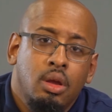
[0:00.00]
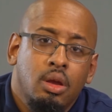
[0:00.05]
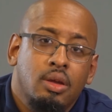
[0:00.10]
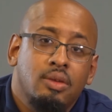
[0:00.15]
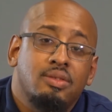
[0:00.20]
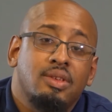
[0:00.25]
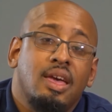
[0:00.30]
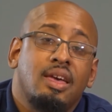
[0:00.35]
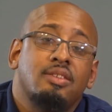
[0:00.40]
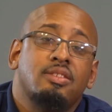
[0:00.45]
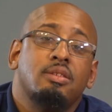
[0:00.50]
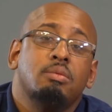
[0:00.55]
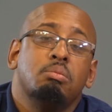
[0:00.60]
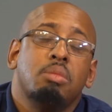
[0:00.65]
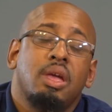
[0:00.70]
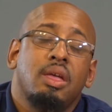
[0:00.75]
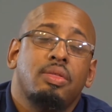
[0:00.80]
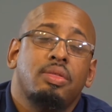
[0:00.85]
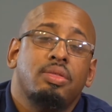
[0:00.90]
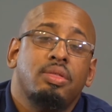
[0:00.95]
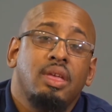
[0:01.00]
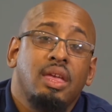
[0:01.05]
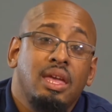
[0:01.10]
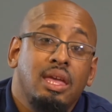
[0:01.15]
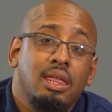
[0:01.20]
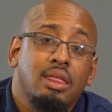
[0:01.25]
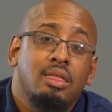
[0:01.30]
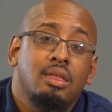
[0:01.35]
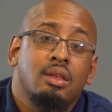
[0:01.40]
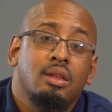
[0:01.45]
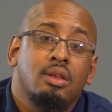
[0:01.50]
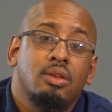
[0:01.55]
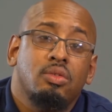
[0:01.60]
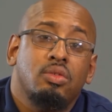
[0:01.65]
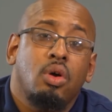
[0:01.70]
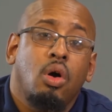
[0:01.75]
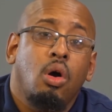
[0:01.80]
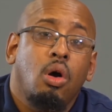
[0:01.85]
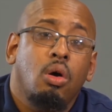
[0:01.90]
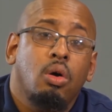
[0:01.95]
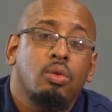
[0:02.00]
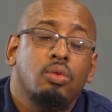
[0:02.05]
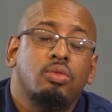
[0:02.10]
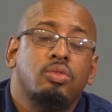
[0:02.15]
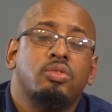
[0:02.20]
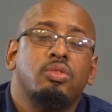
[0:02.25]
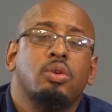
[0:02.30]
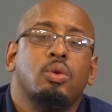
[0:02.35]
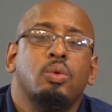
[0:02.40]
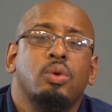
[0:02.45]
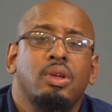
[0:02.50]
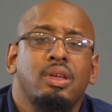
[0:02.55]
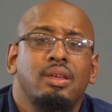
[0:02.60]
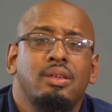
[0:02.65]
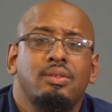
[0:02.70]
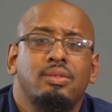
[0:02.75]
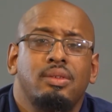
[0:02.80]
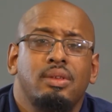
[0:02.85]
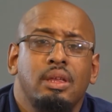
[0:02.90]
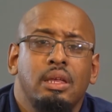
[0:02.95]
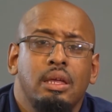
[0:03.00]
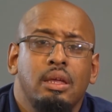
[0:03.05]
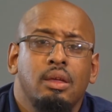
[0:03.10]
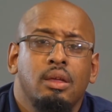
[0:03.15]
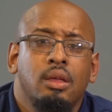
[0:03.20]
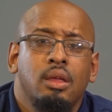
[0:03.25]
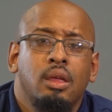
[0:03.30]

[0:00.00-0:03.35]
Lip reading: Because as a man thinketh in his heart, so is he.